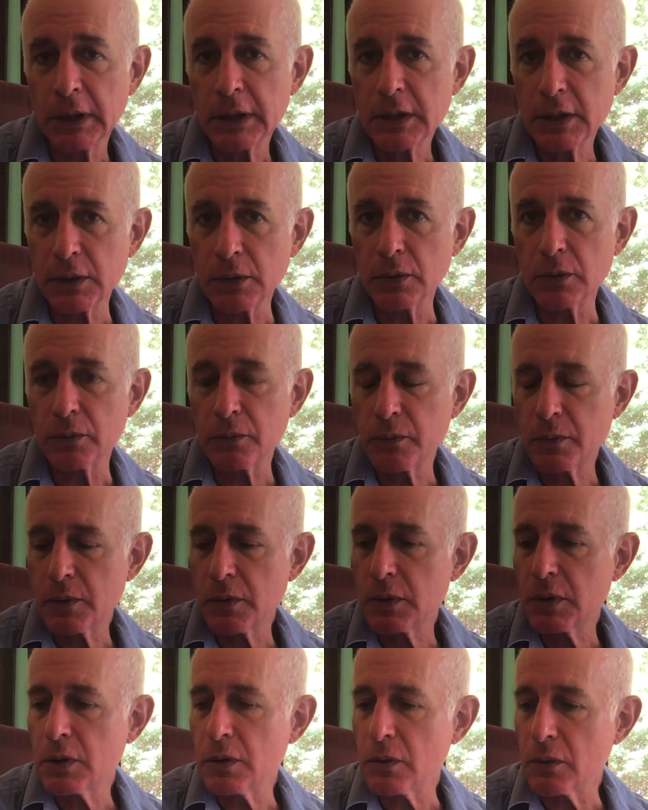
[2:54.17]
to
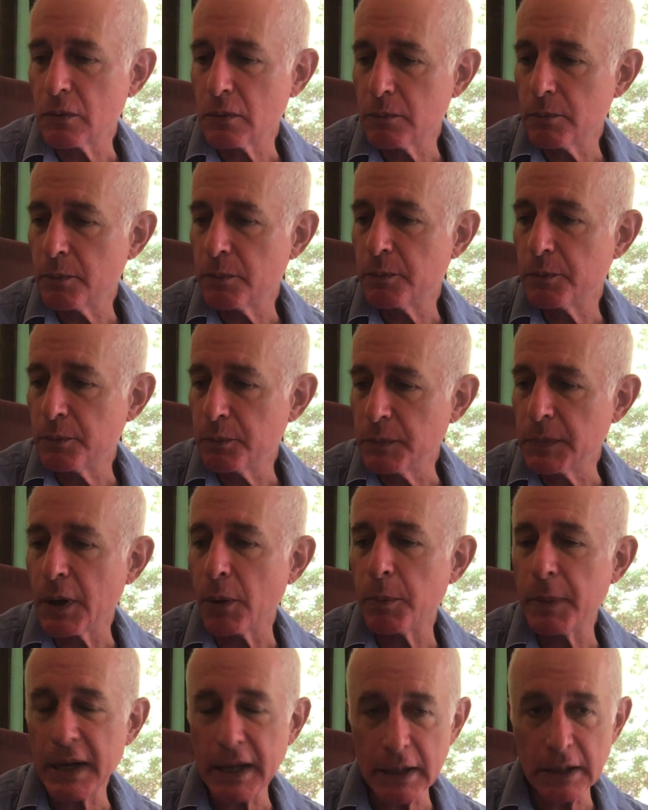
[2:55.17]

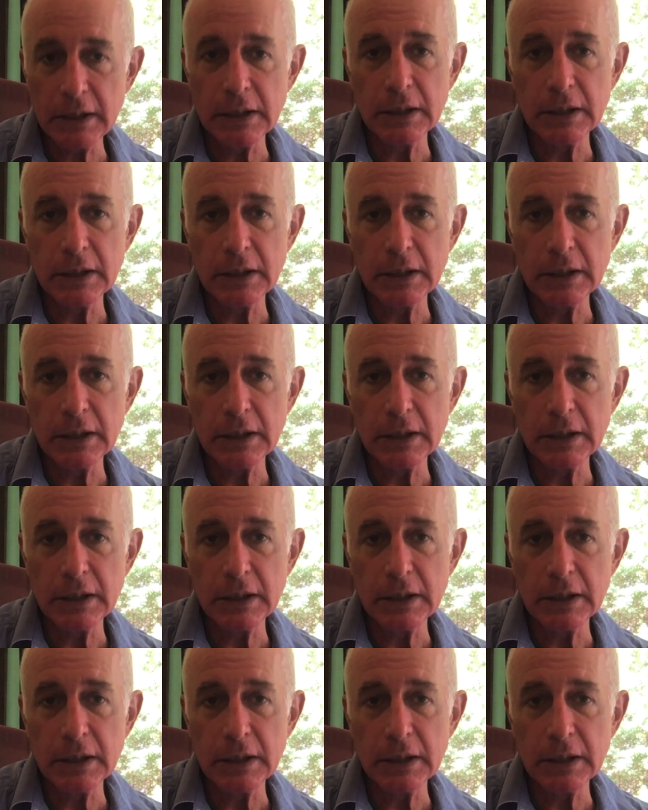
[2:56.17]
be